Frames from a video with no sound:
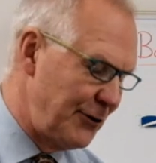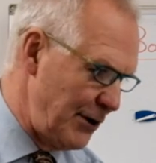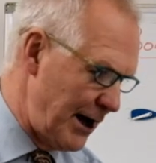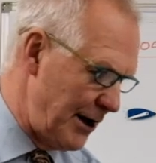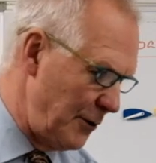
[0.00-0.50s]
to
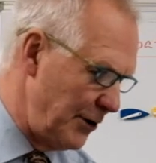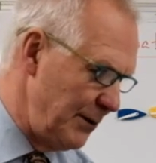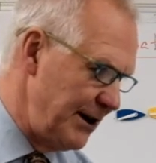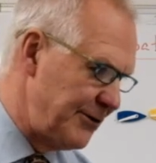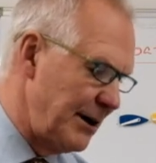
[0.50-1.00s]
know, or you
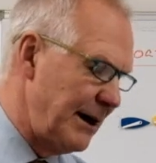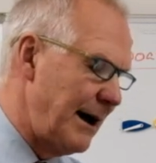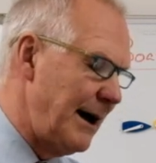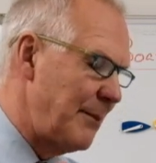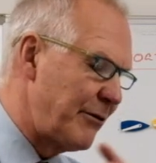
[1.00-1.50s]
need to
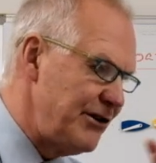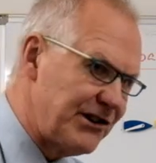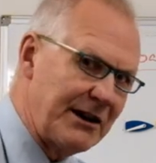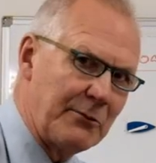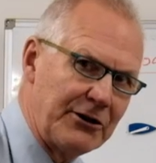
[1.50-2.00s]

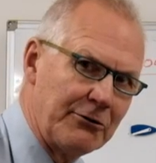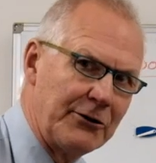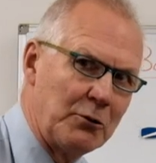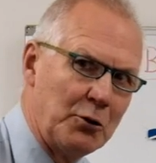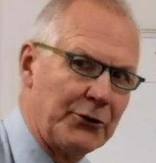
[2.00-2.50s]
appreciate when you're on
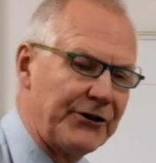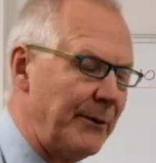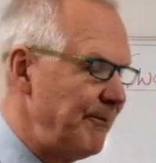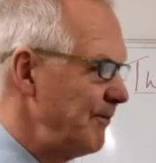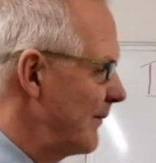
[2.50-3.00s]
the
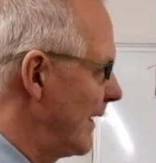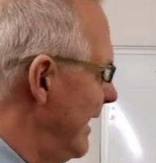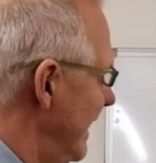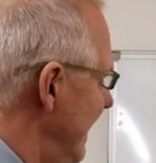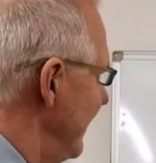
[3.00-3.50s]
water,
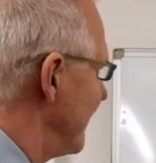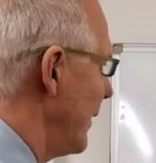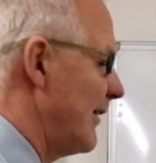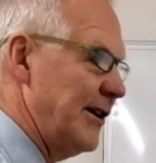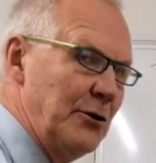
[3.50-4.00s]
is
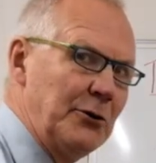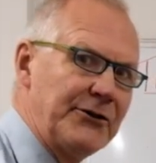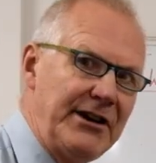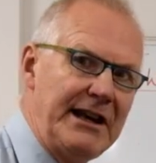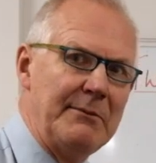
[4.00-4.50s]
whether your
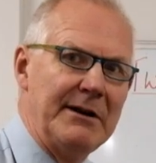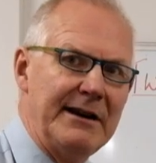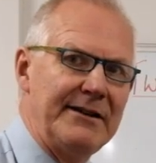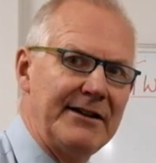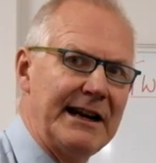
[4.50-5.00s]
team
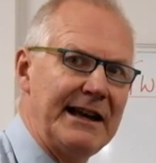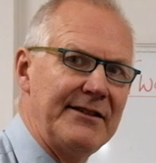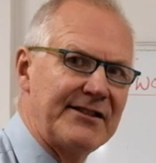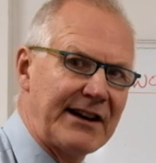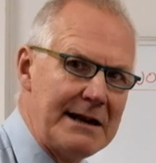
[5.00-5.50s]
is in a
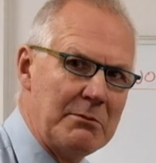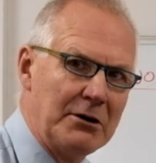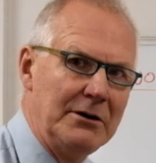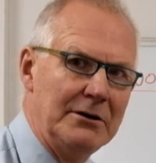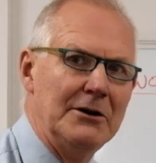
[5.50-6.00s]

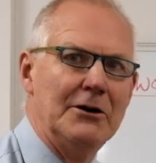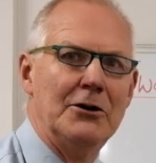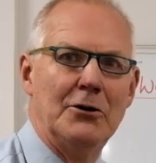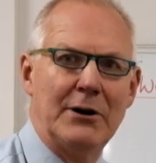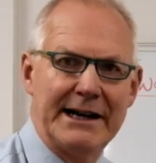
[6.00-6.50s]
stable
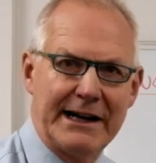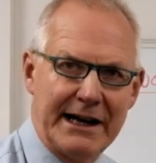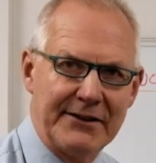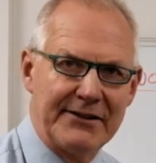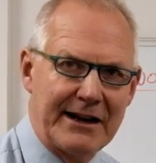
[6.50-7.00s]
or an
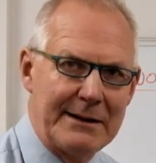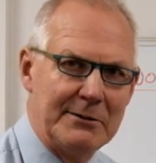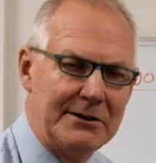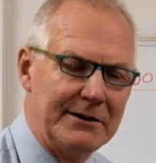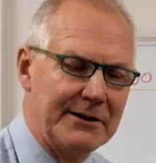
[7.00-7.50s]

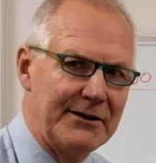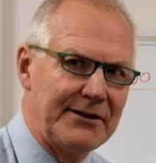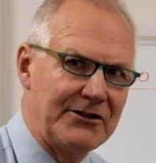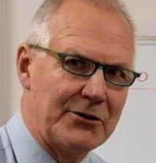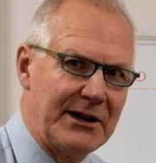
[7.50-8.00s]
unstable
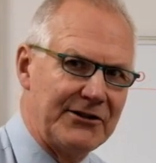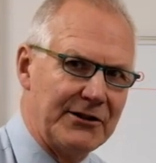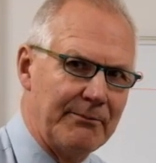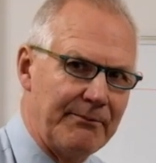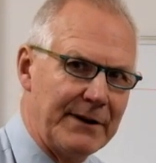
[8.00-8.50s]

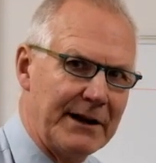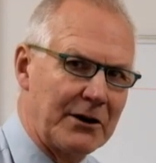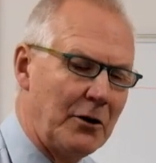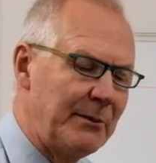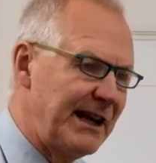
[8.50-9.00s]
situation,
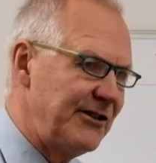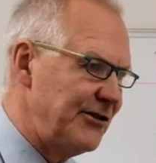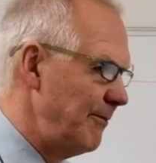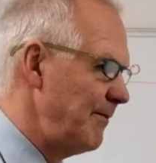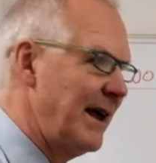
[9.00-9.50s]
a
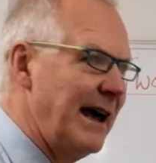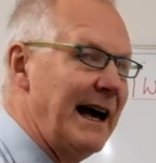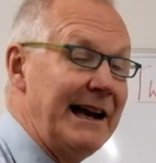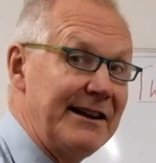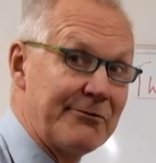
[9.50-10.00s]
combination.
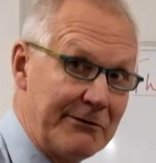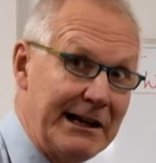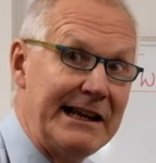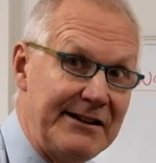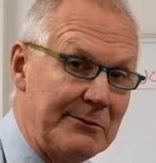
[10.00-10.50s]
And it's
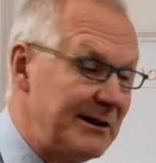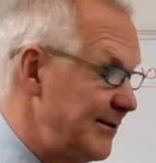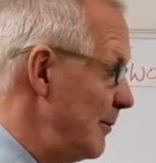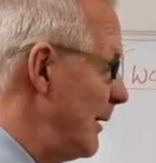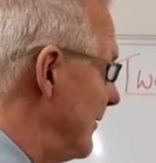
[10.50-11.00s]
really easy with
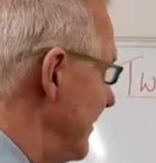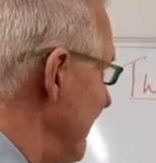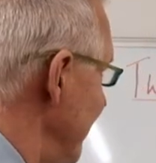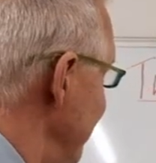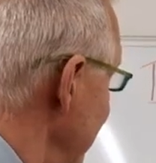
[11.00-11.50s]
two-boat
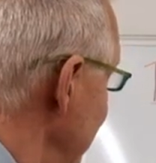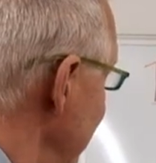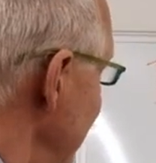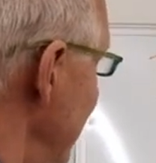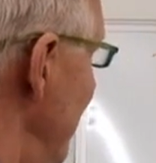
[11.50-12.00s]
team racing,
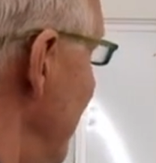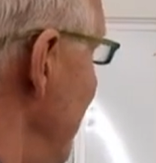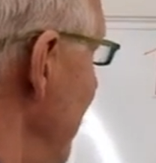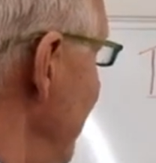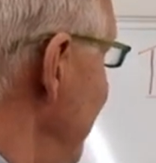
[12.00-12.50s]

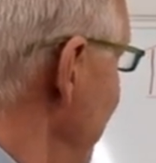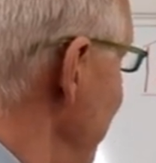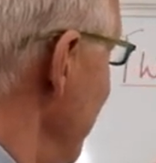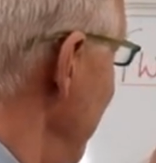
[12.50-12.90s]
because